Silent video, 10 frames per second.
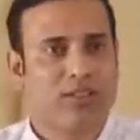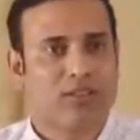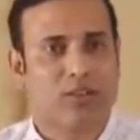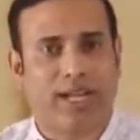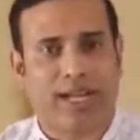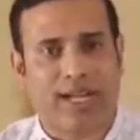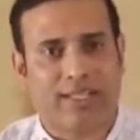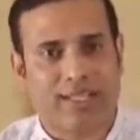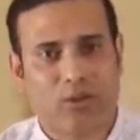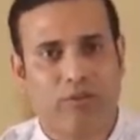So
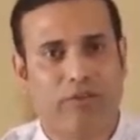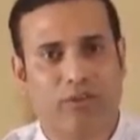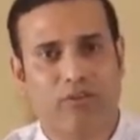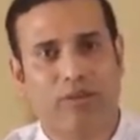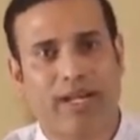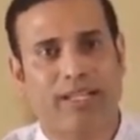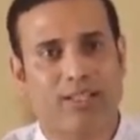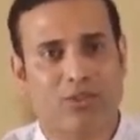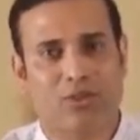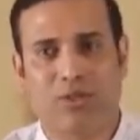there's an office of mine in the
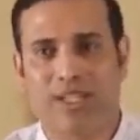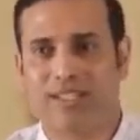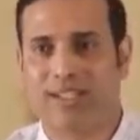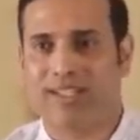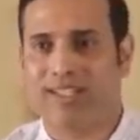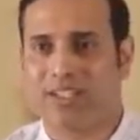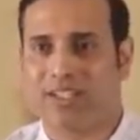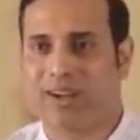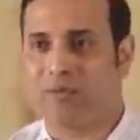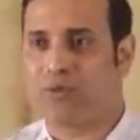school, and suddenly she
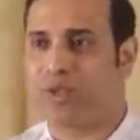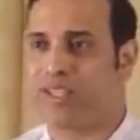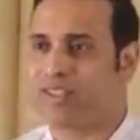comes with